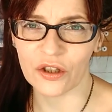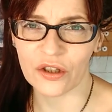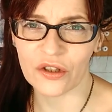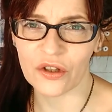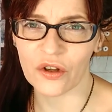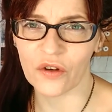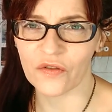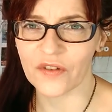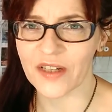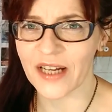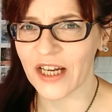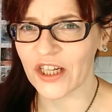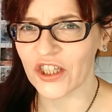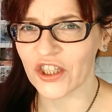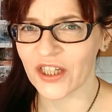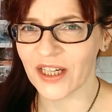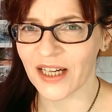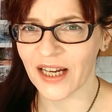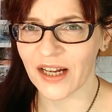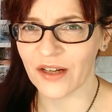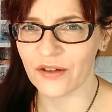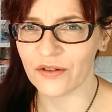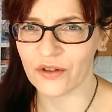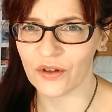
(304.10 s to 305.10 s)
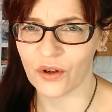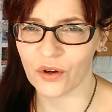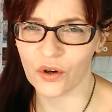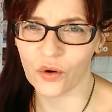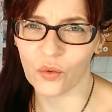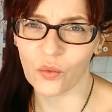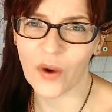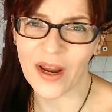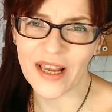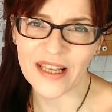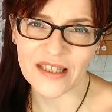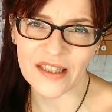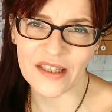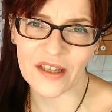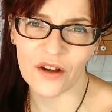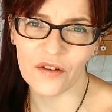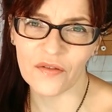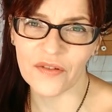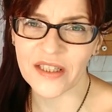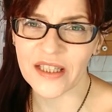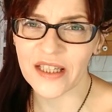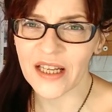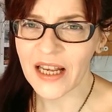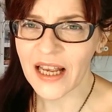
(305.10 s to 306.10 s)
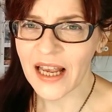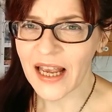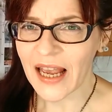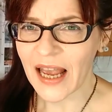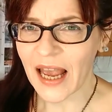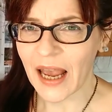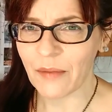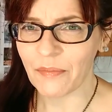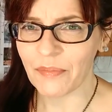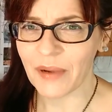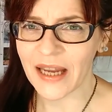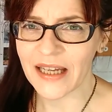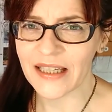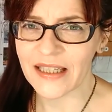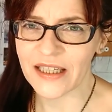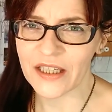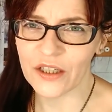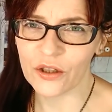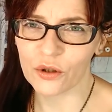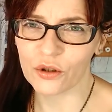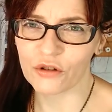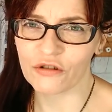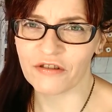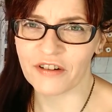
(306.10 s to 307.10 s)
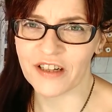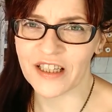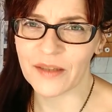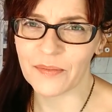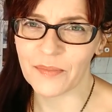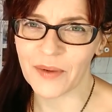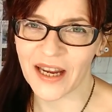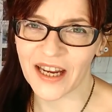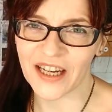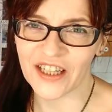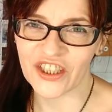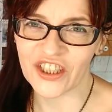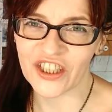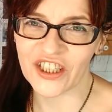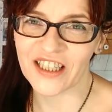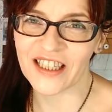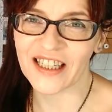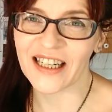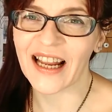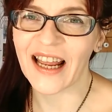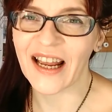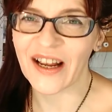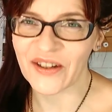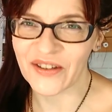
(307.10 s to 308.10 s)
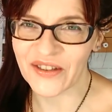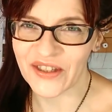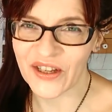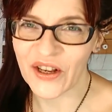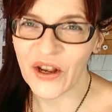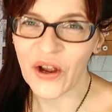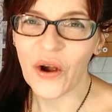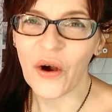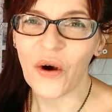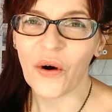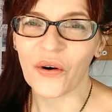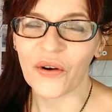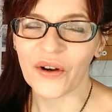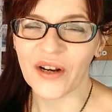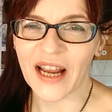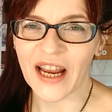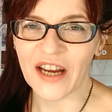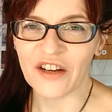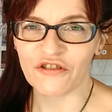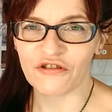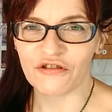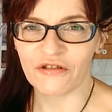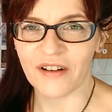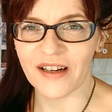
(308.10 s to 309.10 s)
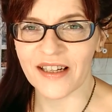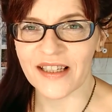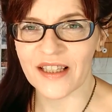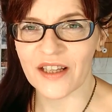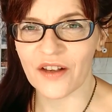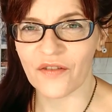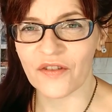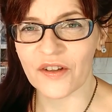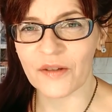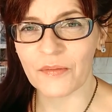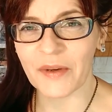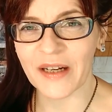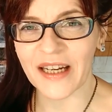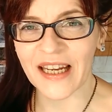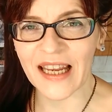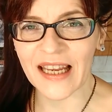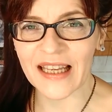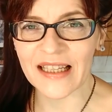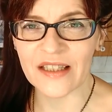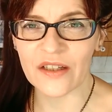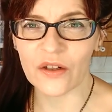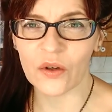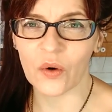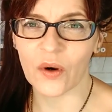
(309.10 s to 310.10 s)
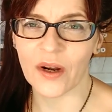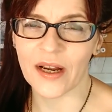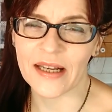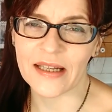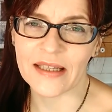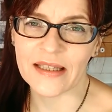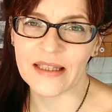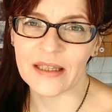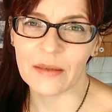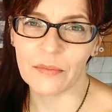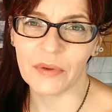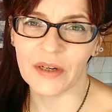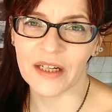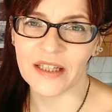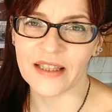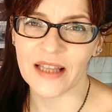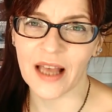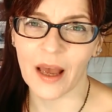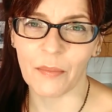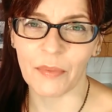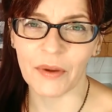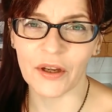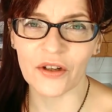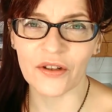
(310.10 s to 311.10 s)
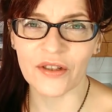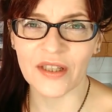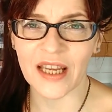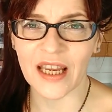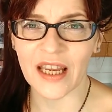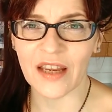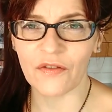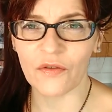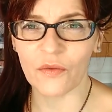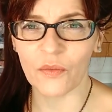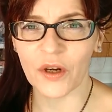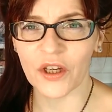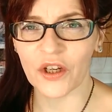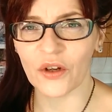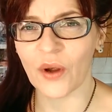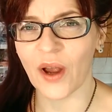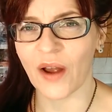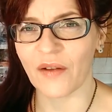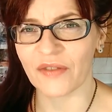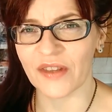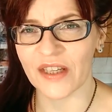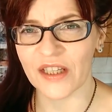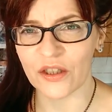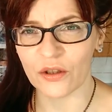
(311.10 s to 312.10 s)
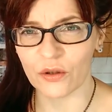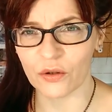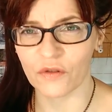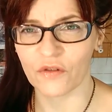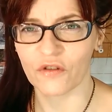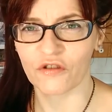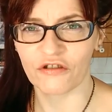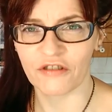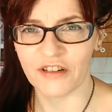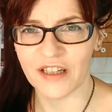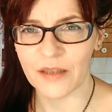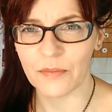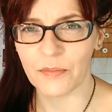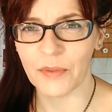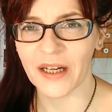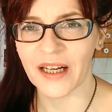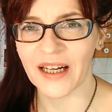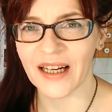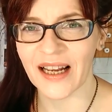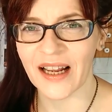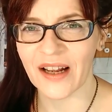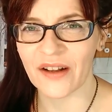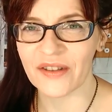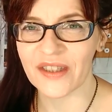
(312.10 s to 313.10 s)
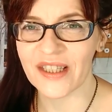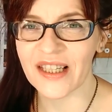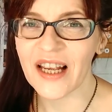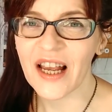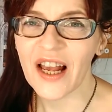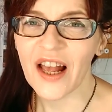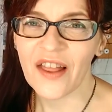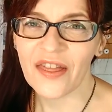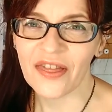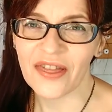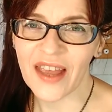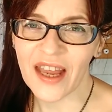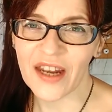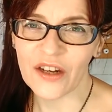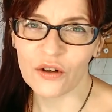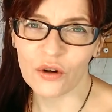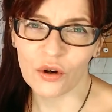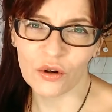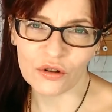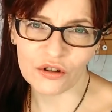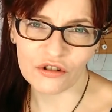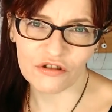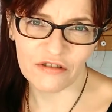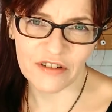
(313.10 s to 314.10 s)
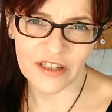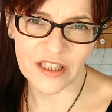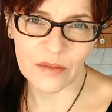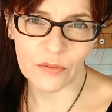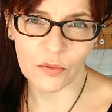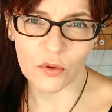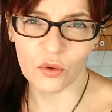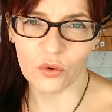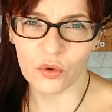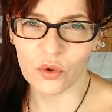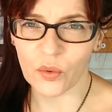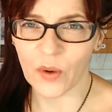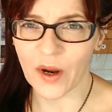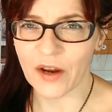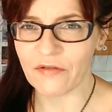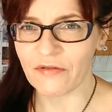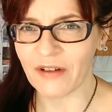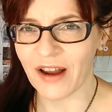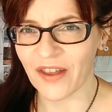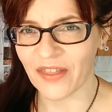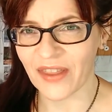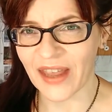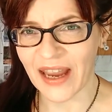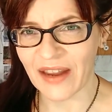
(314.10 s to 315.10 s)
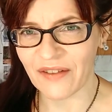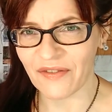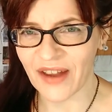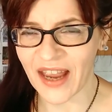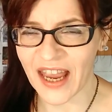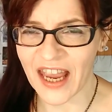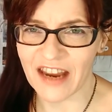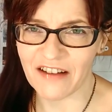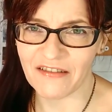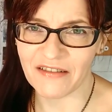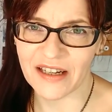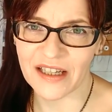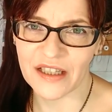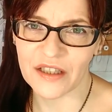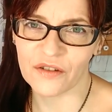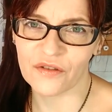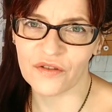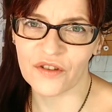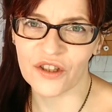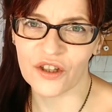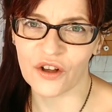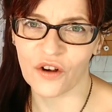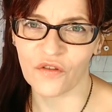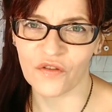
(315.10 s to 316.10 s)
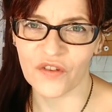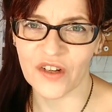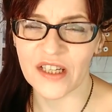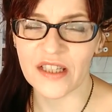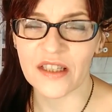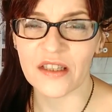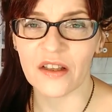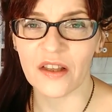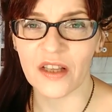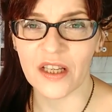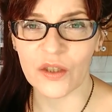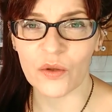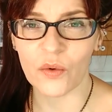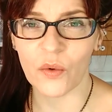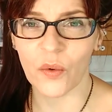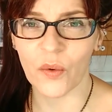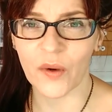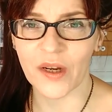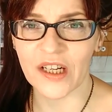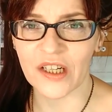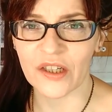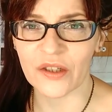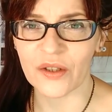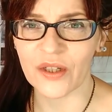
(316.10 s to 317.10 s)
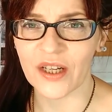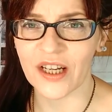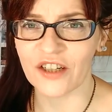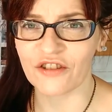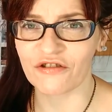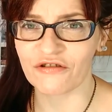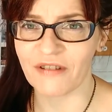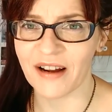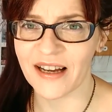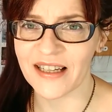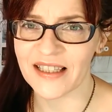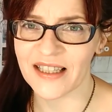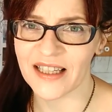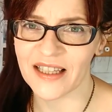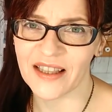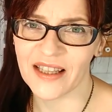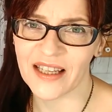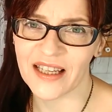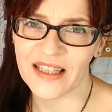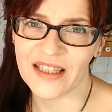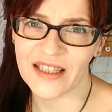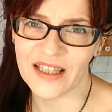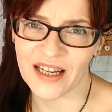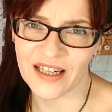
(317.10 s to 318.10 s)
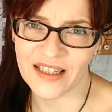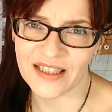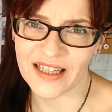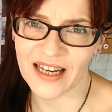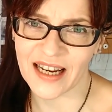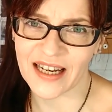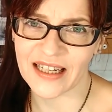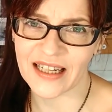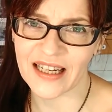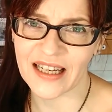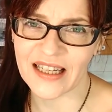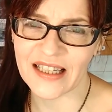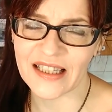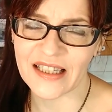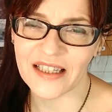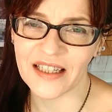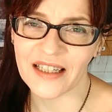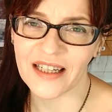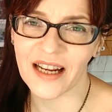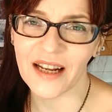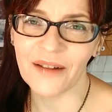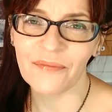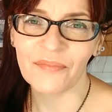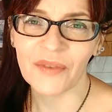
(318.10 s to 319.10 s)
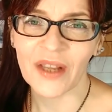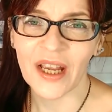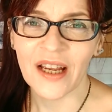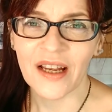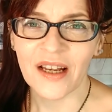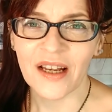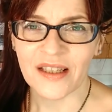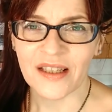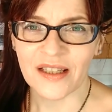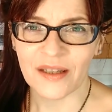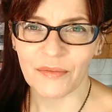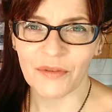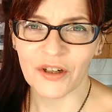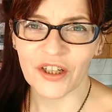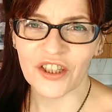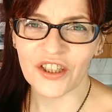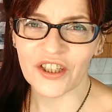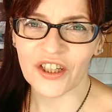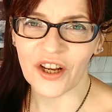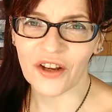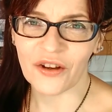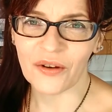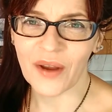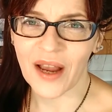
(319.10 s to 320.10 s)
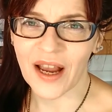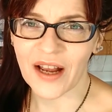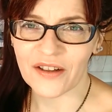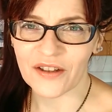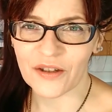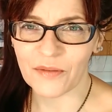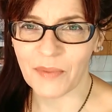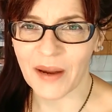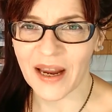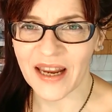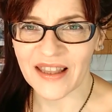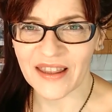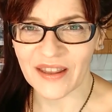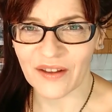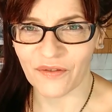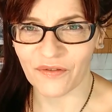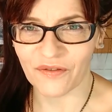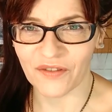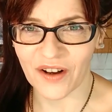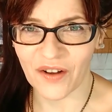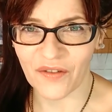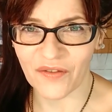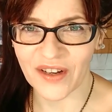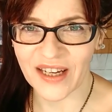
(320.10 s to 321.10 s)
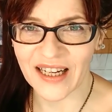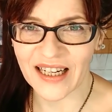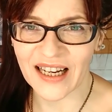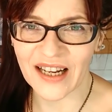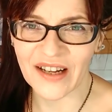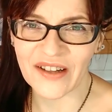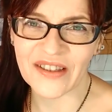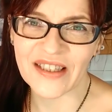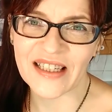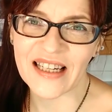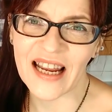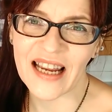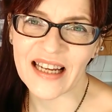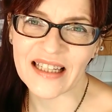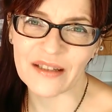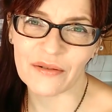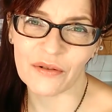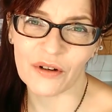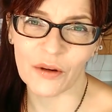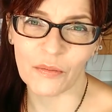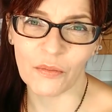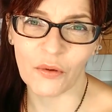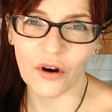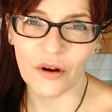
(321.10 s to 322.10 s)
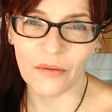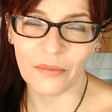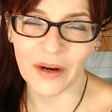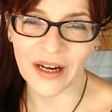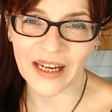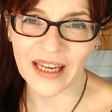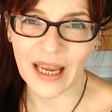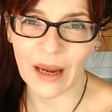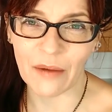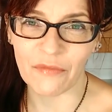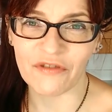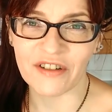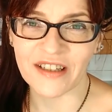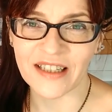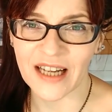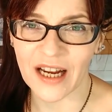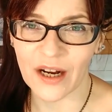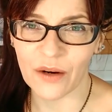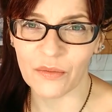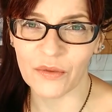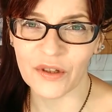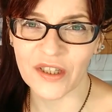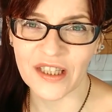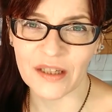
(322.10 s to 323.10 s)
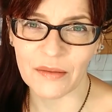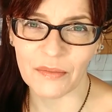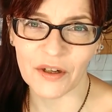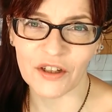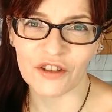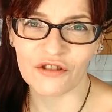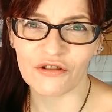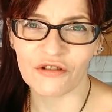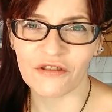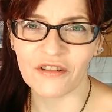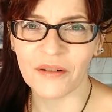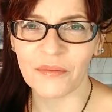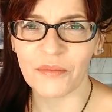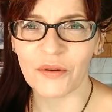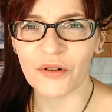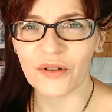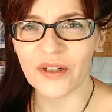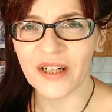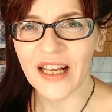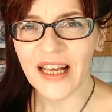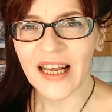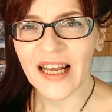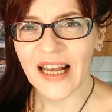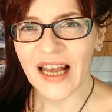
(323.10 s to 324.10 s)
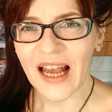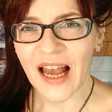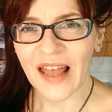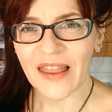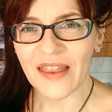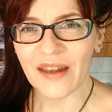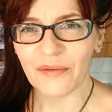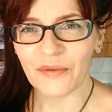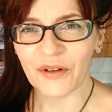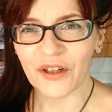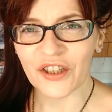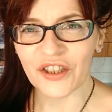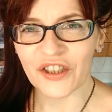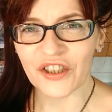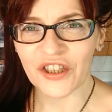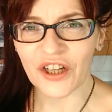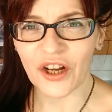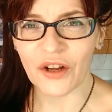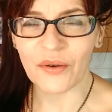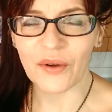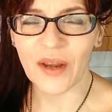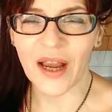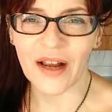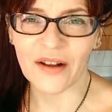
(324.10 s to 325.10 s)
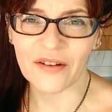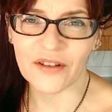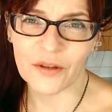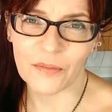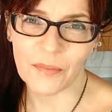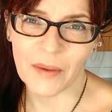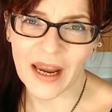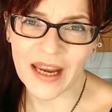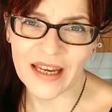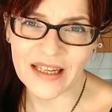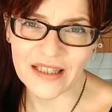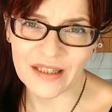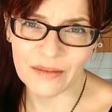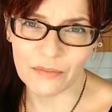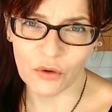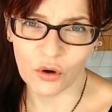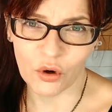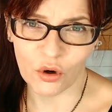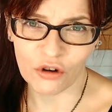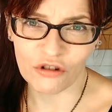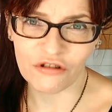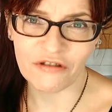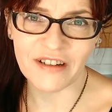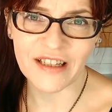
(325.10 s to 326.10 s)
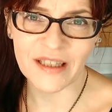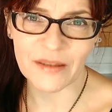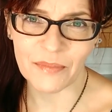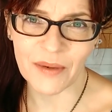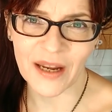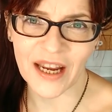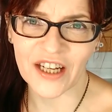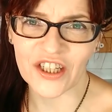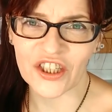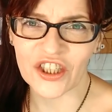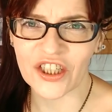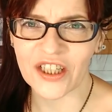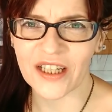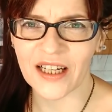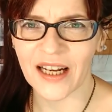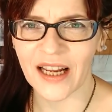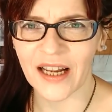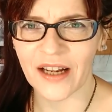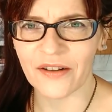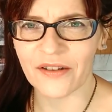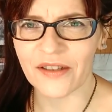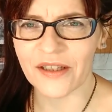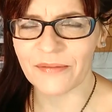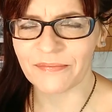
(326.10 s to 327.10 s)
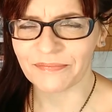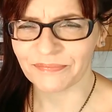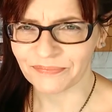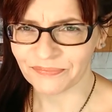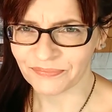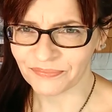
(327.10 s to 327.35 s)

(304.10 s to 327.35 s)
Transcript: your soft edge clouds on a wet surface and painting your crisp edge clouds on a dry surface, but it isn't quite as simple as that because even when you have these sort of crisper clouds, they're not crisp all the way around. They have areas of softness, so that's what we're going to address in these uh, techniques today. So I'm going to show you how to paint the fluffy clouds next. I'm going to point my camera downwards at my drawing board, and then I'm going to show you how to paint more crisp edged clouds.